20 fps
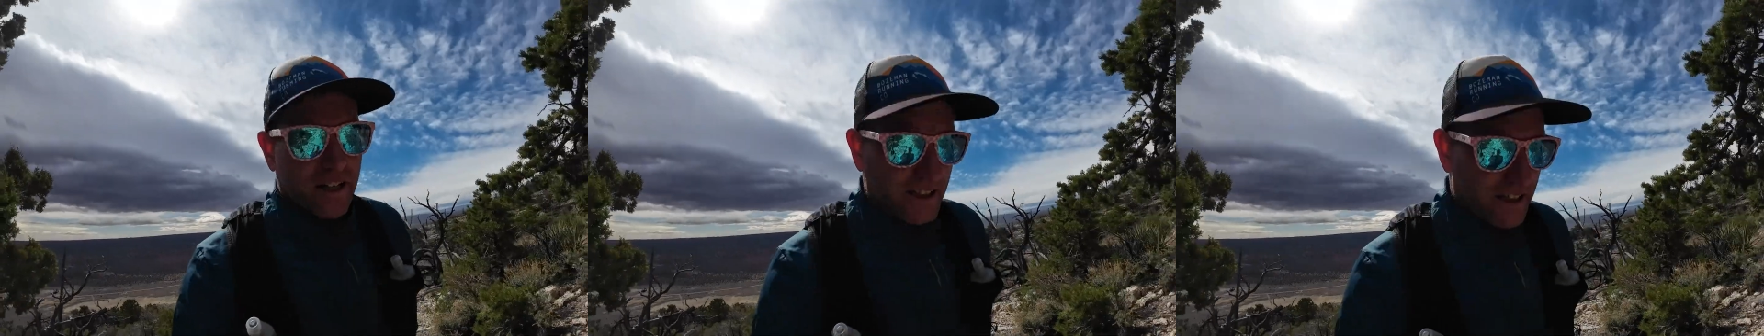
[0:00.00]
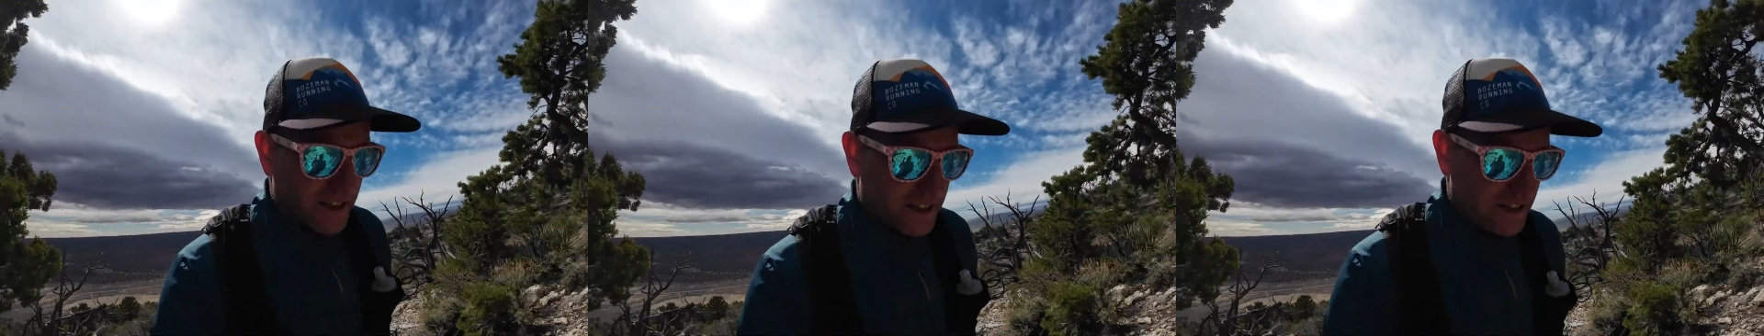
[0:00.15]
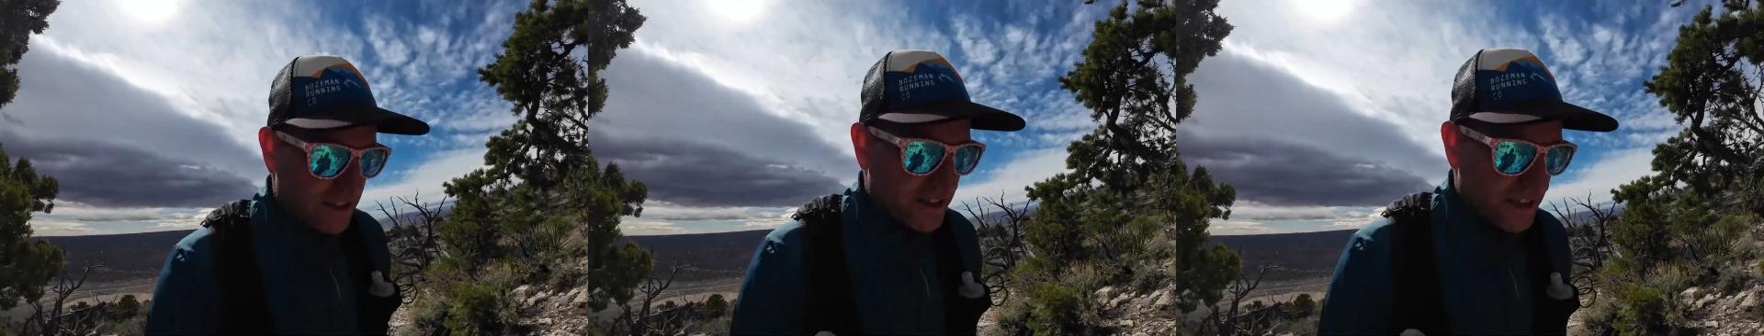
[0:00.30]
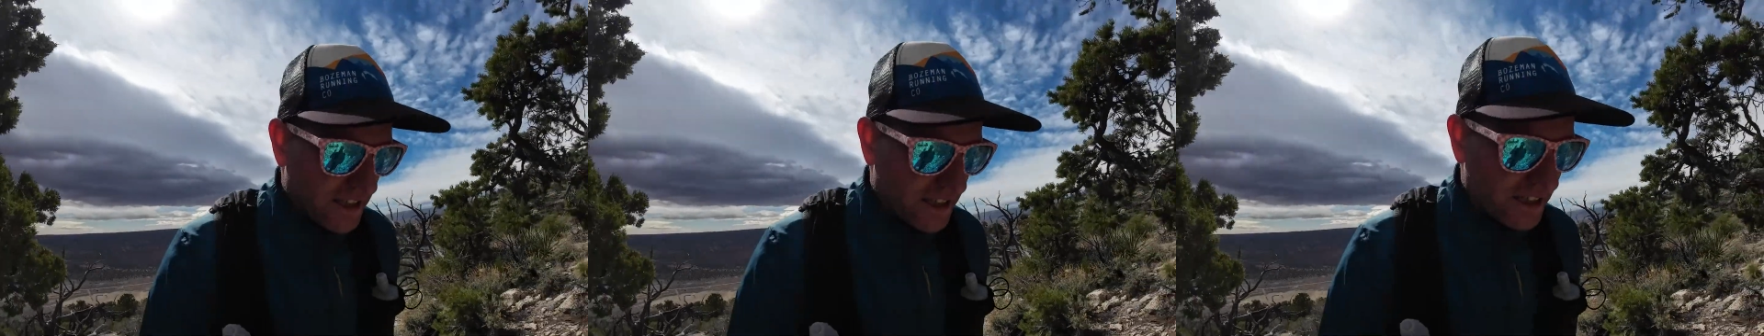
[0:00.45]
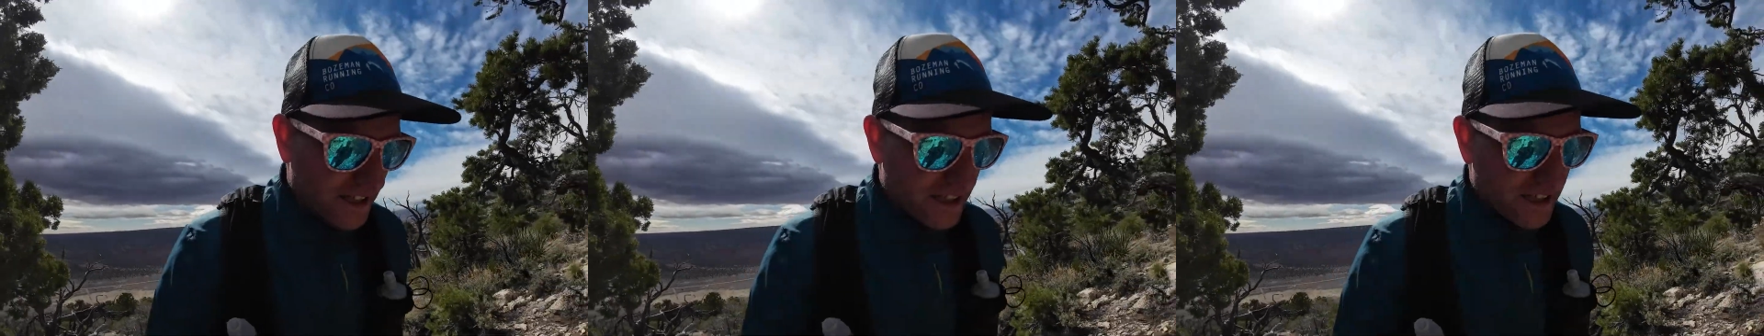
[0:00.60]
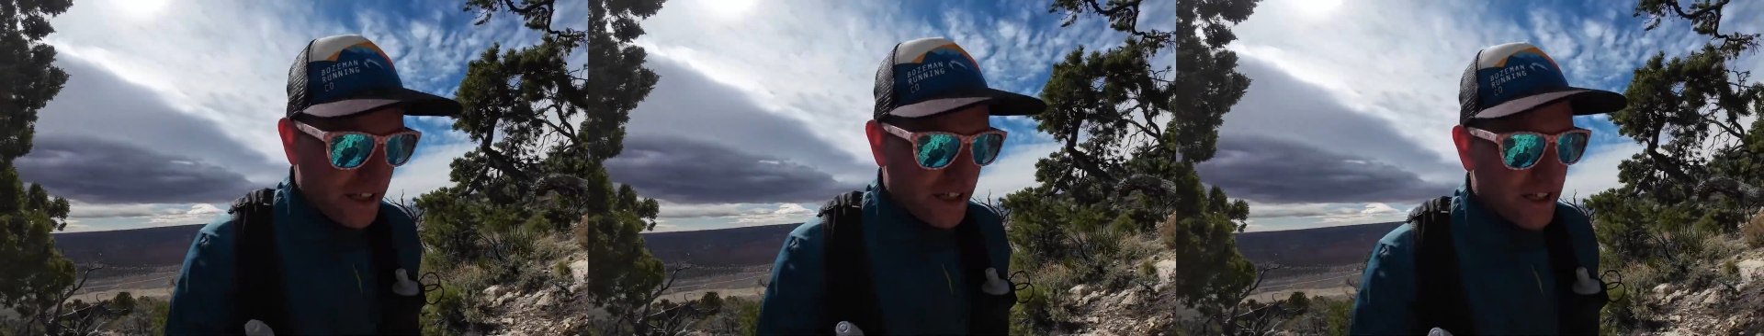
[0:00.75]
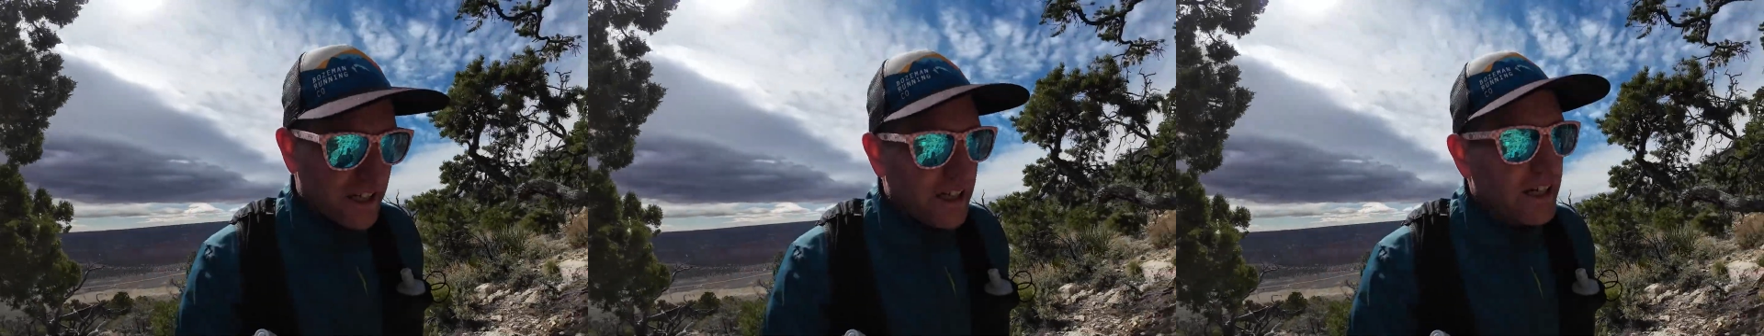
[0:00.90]
You
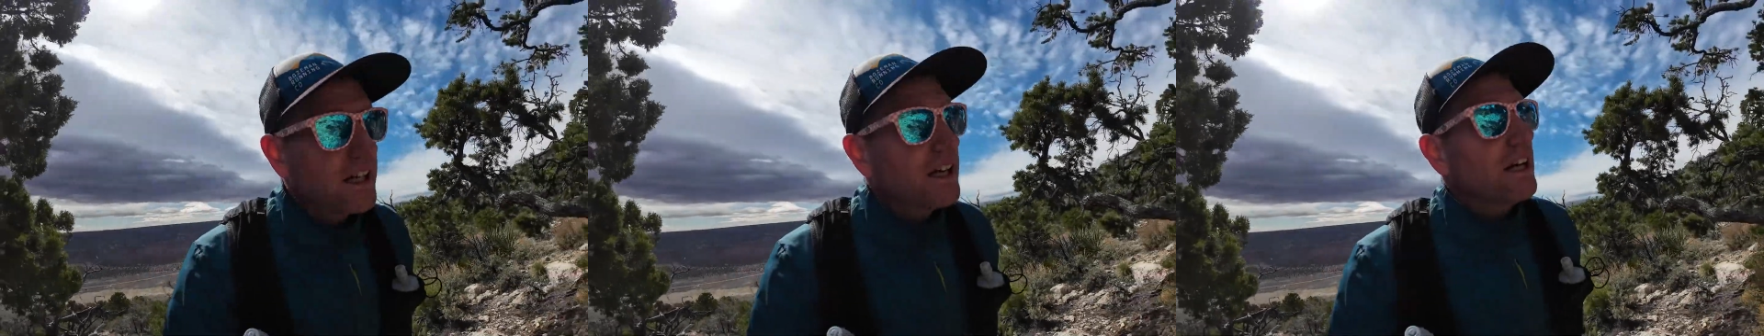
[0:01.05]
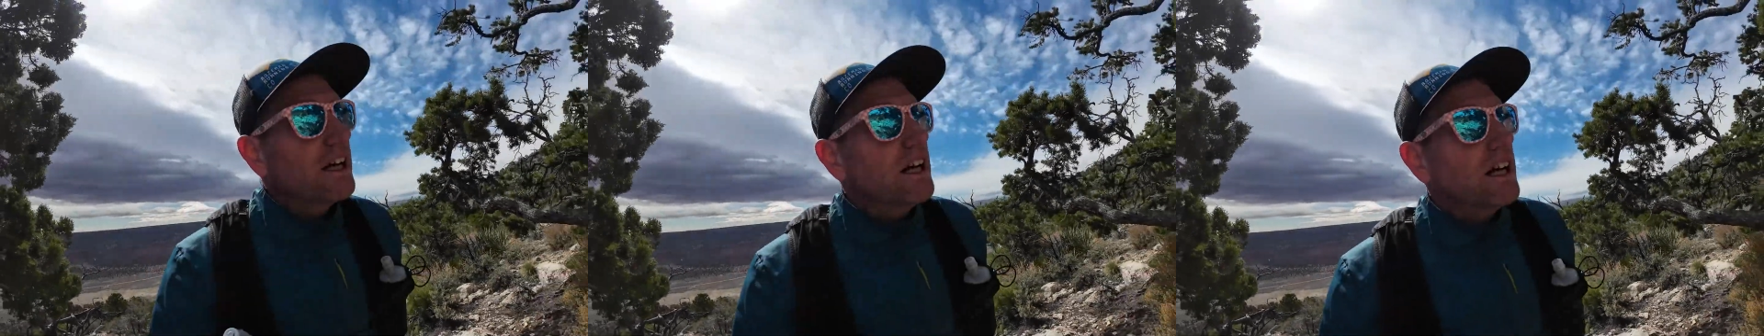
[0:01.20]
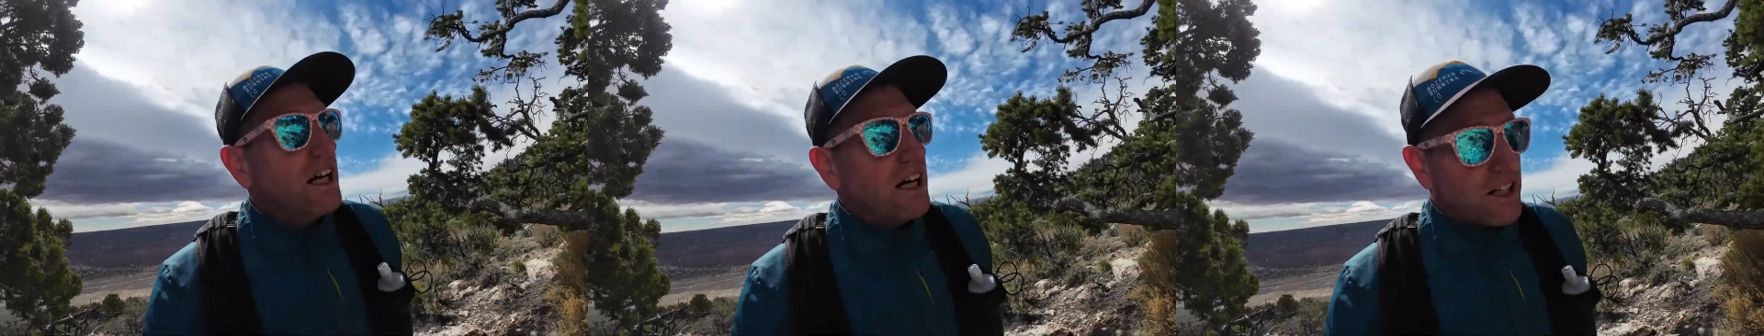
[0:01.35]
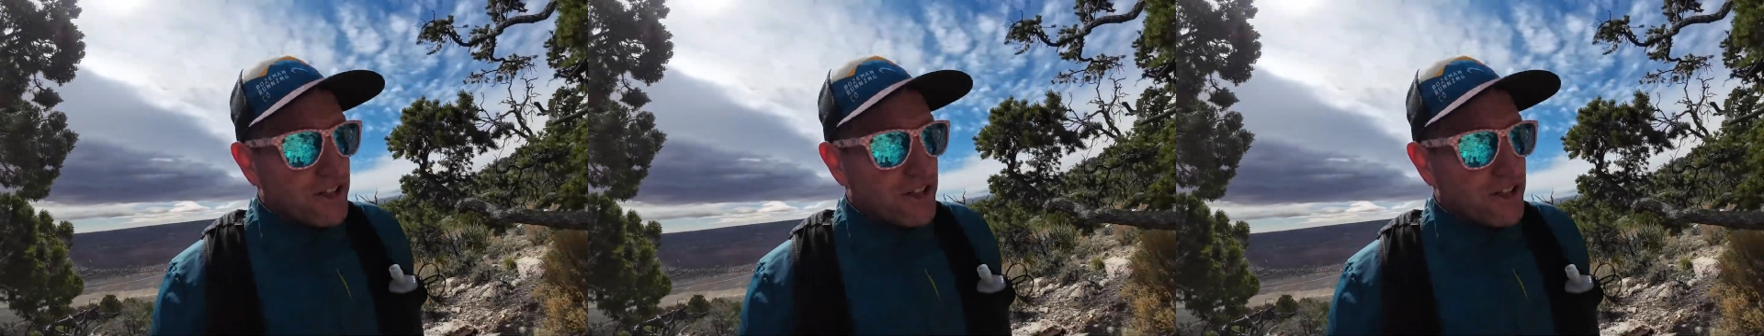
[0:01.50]
can